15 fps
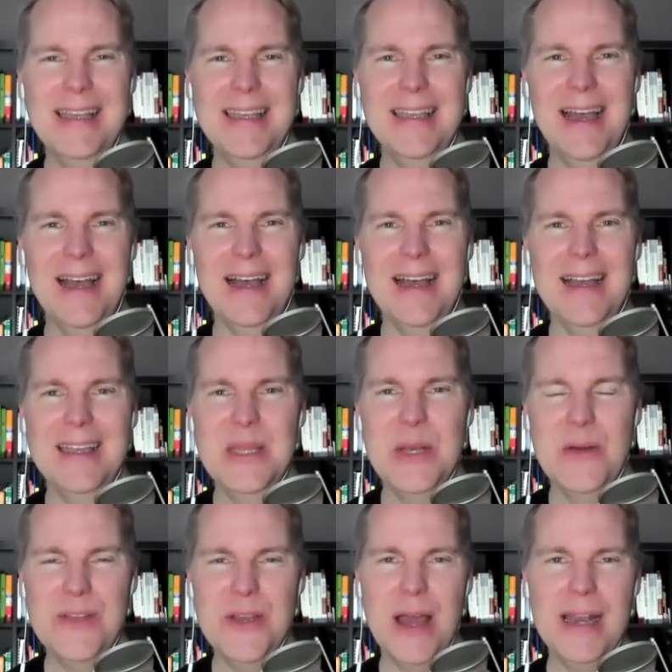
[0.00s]

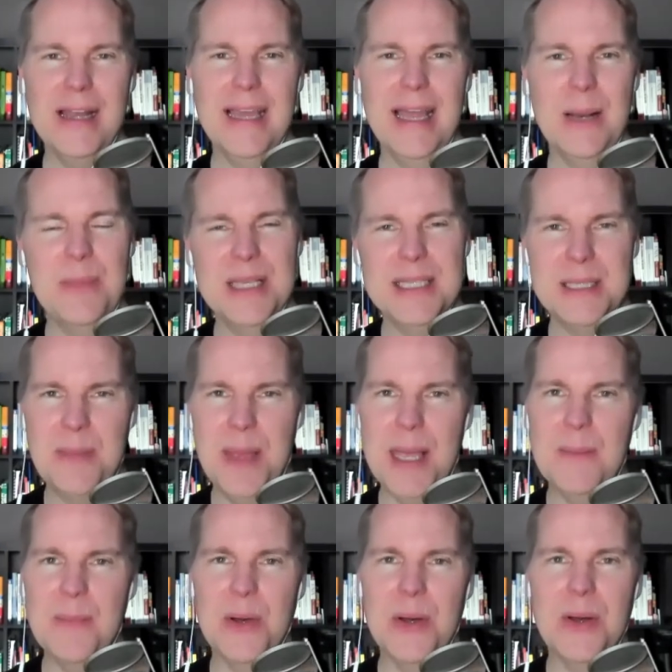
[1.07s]
If you got to get a piece of
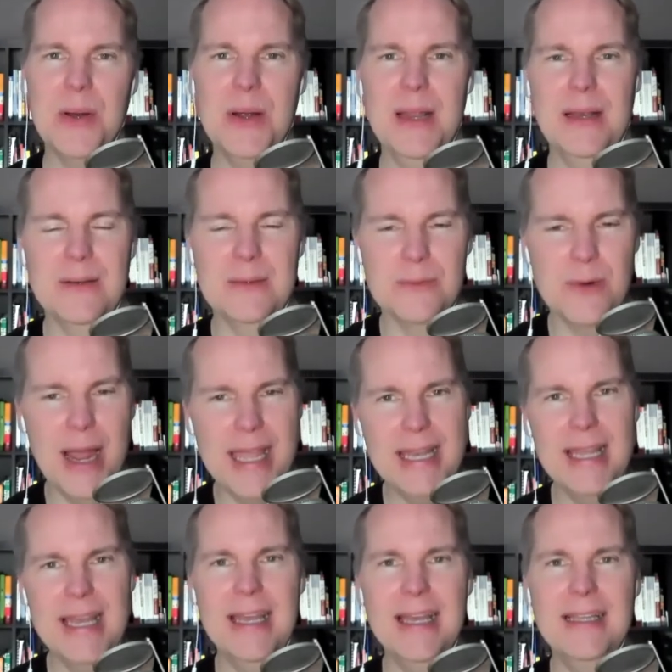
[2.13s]
paper and write
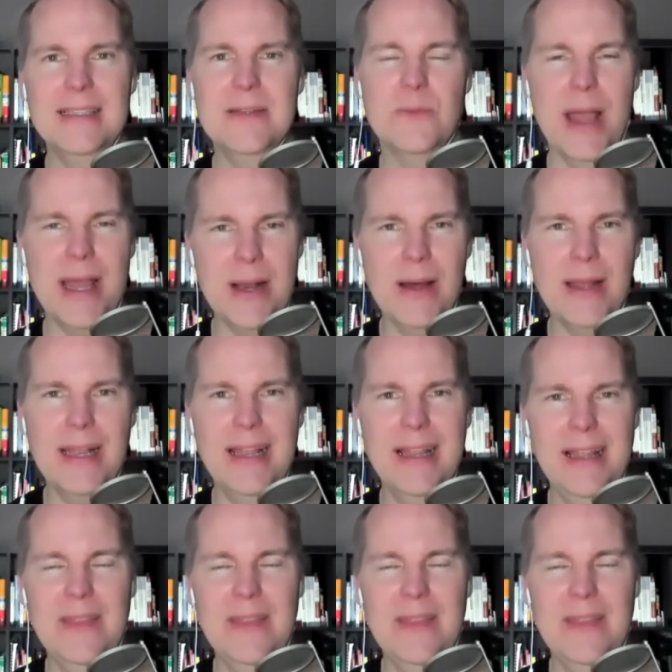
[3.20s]
on it,